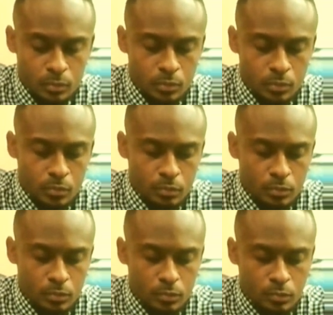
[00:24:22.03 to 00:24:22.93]

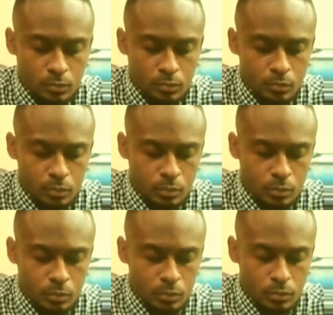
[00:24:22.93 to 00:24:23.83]

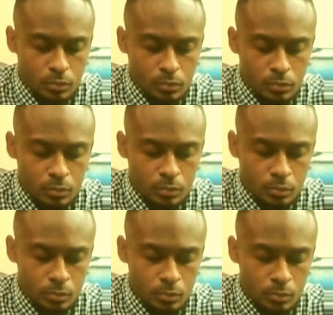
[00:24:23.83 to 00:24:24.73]

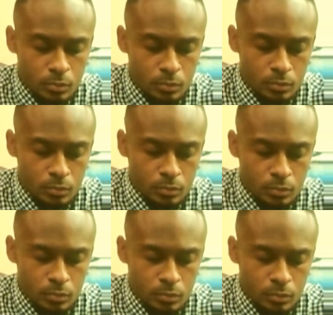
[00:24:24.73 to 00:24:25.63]

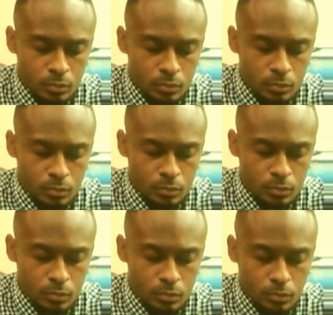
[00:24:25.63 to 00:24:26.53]

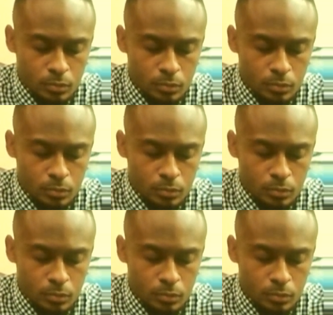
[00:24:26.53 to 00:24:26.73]
(not speaking)